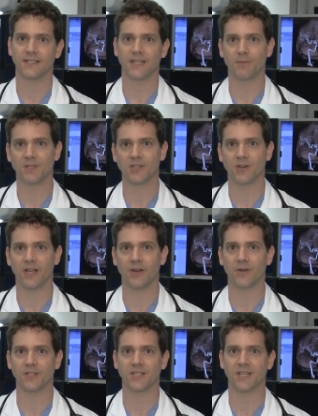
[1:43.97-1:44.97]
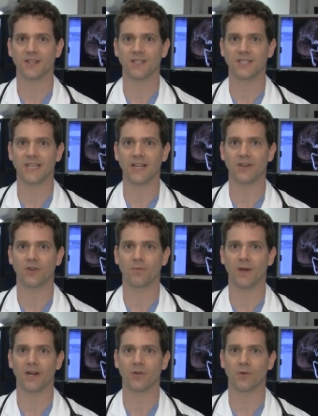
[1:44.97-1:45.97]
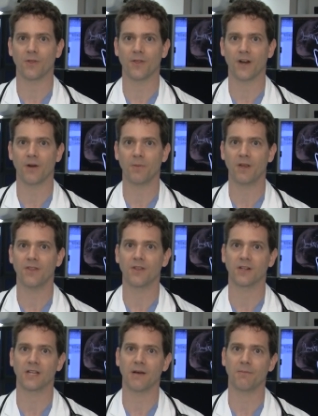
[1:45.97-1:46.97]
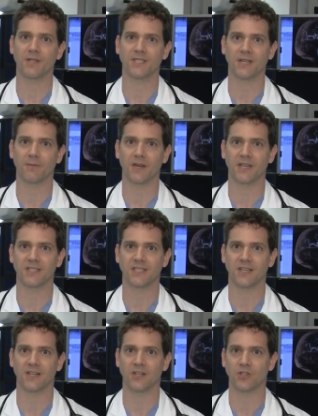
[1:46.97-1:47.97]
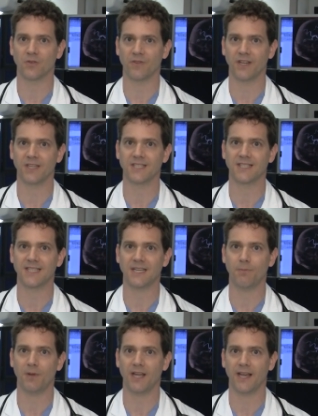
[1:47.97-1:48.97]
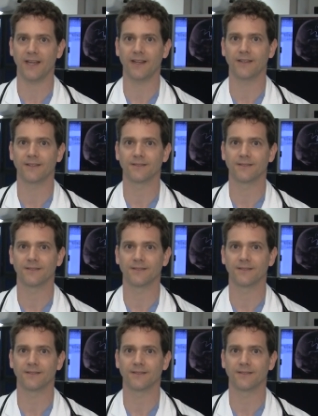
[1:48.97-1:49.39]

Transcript: Did Mr. Henricks get the standard medical therapy, the clot-busting medicine, intravenous TPA?